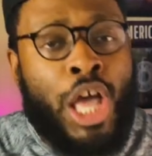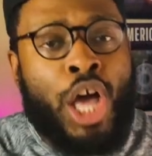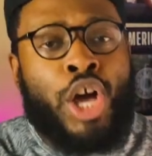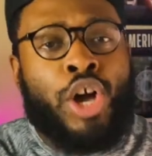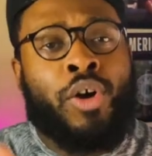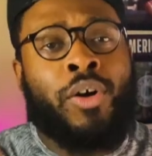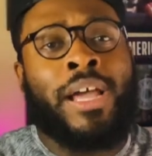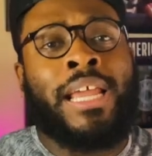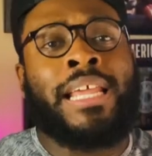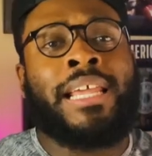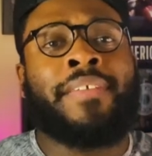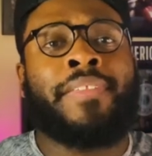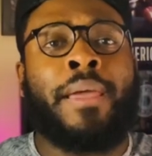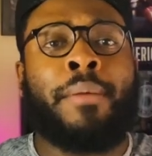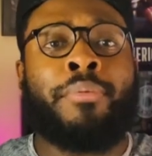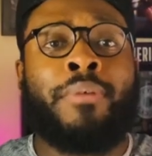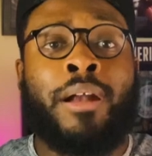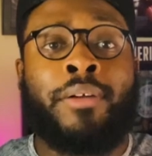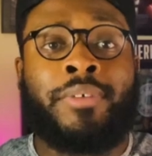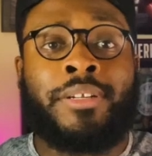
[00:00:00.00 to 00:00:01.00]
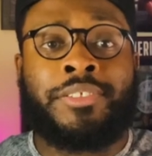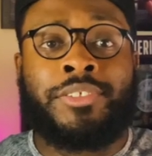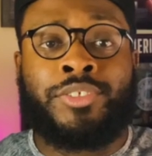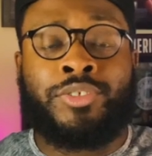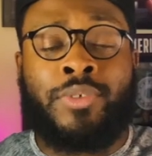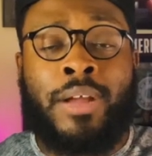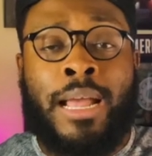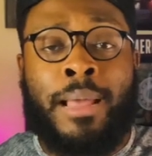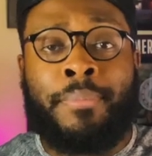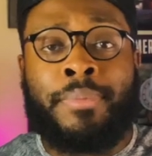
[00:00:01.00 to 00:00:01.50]
Go ahead and hit that bright red
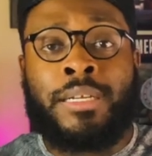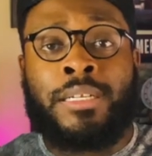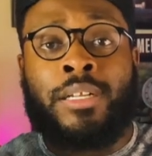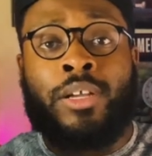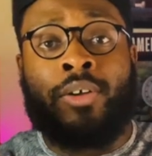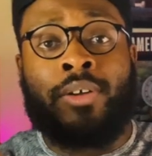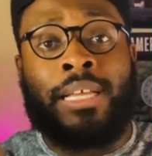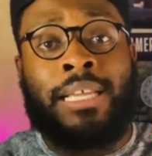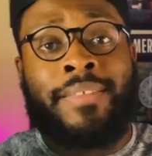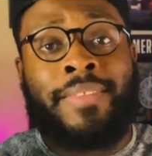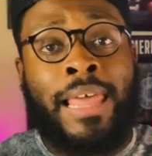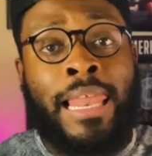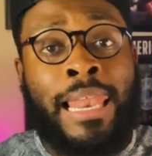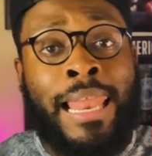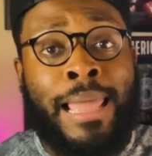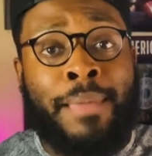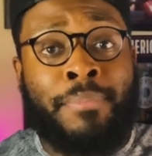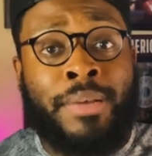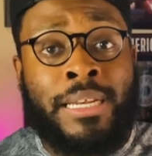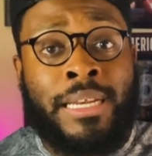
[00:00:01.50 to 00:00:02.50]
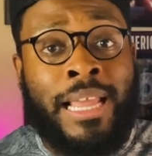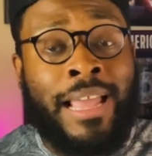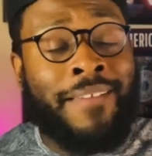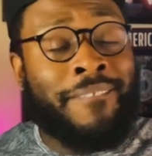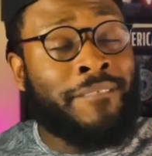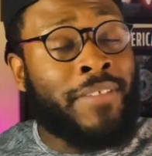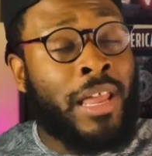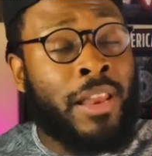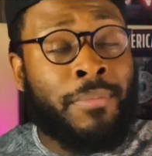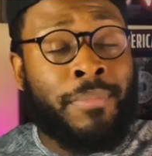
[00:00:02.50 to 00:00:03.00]
subscribe button, go ahead and hit that like button, and
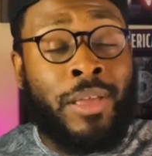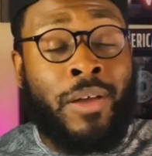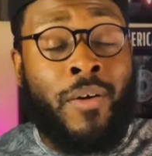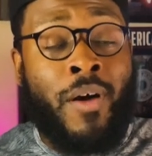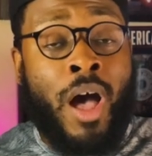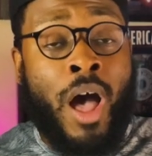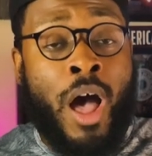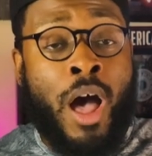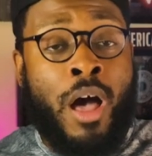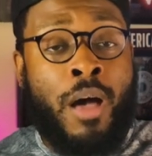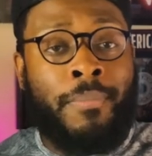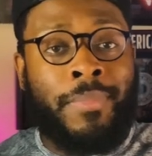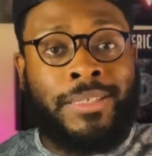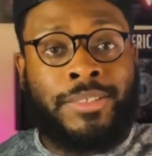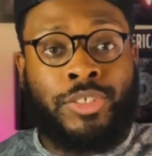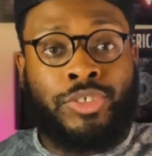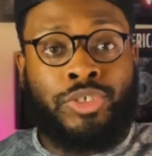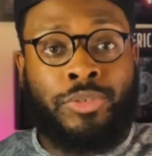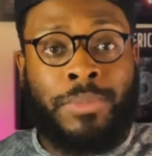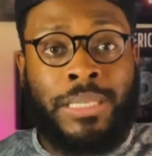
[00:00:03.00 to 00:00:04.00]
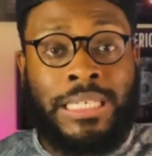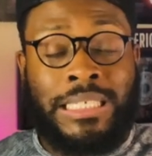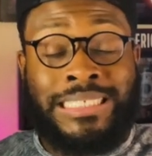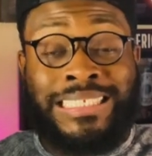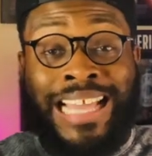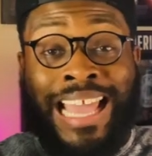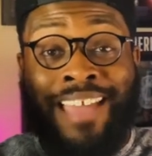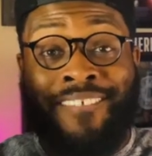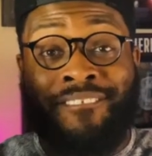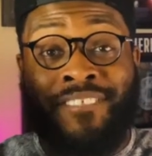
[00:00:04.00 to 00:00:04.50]
follow me on all my social medias
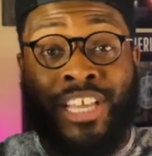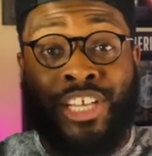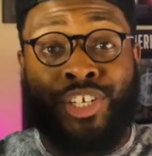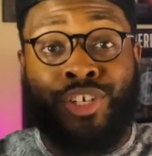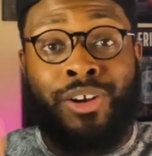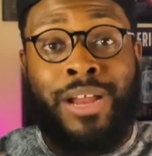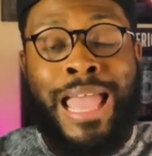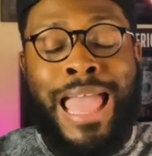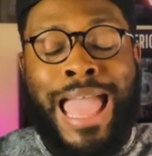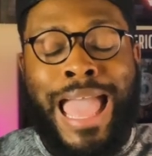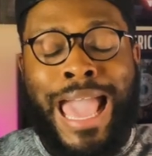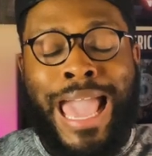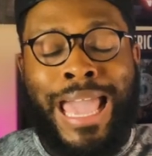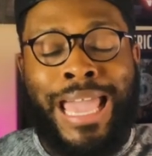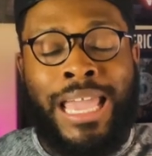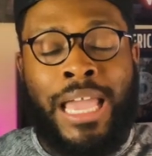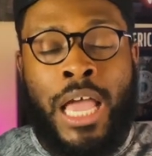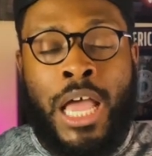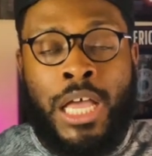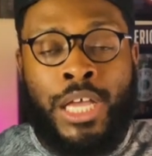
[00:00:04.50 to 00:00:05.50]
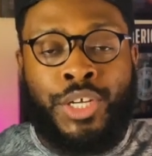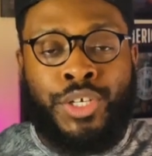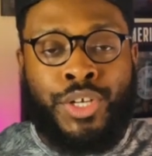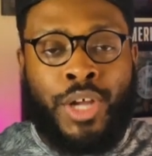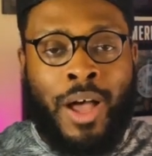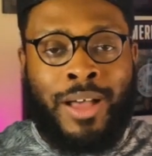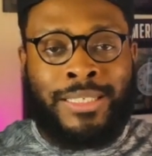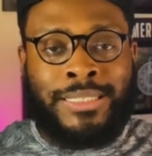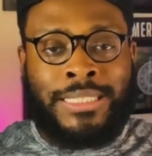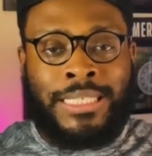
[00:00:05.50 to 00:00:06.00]
at Victor A.
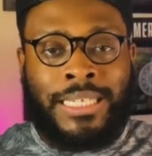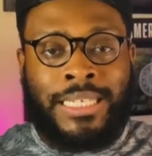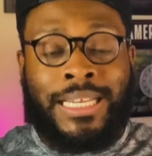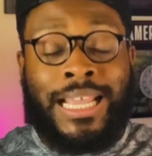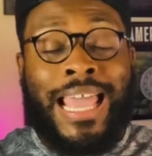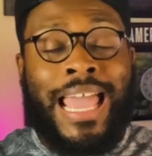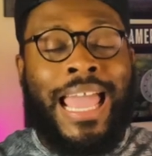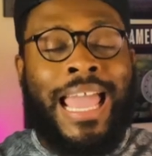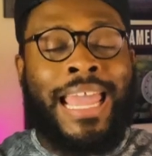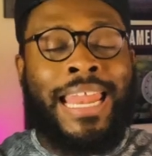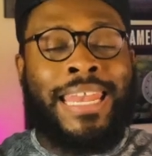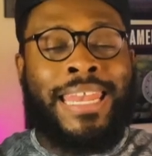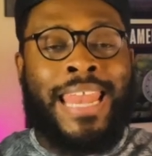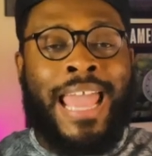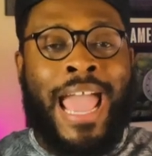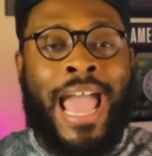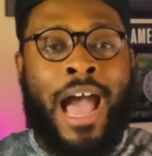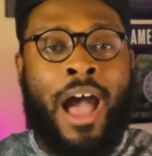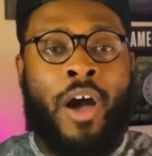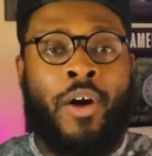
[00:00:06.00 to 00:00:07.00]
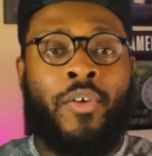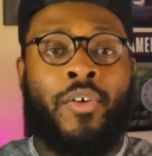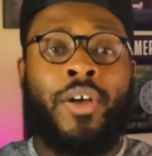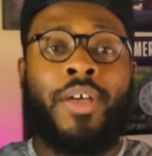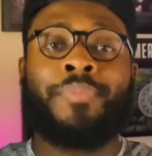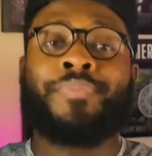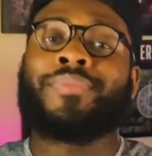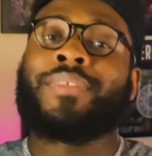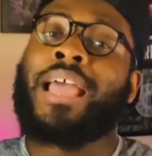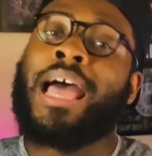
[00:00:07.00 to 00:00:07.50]
Dawson. And now,
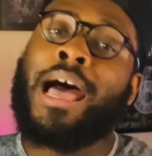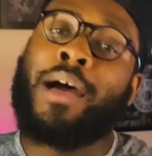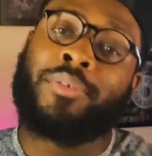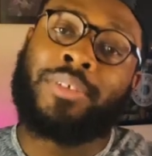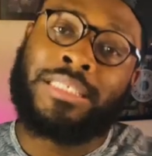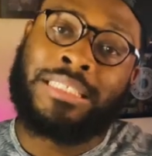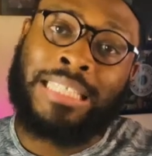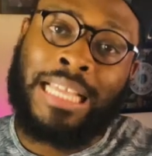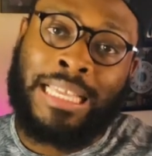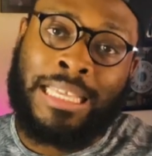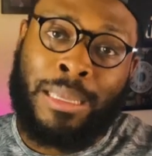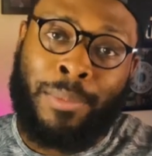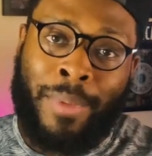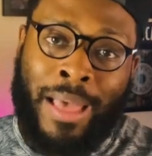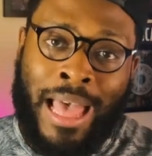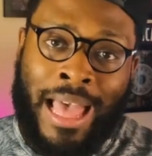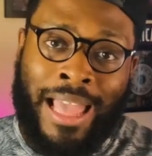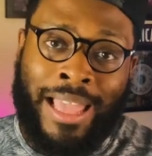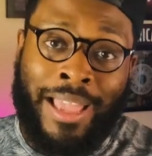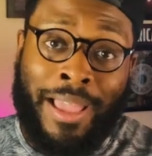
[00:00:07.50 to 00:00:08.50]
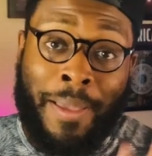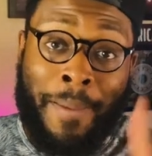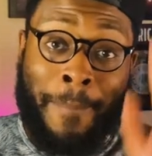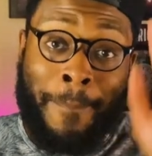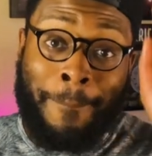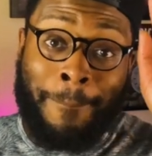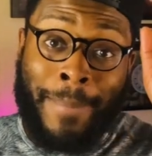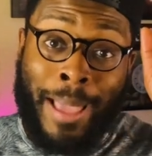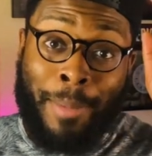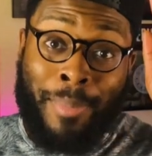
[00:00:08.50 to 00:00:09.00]
I will say goodbye.
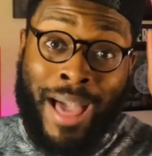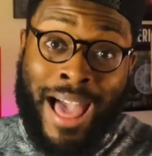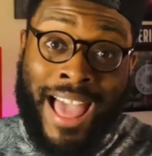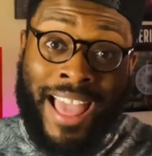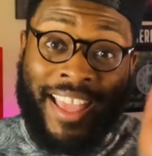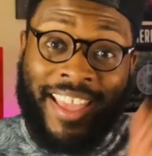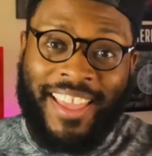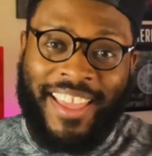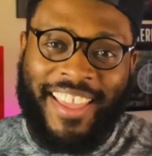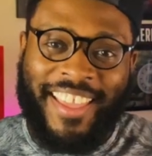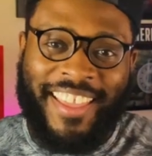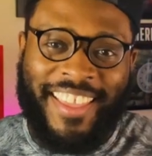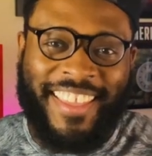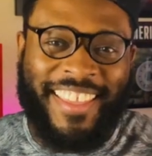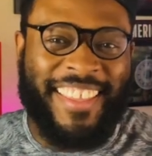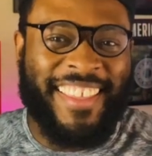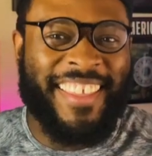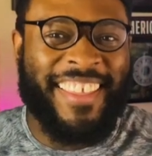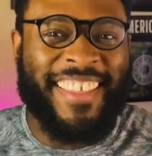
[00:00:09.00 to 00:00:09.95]
Bye-bye.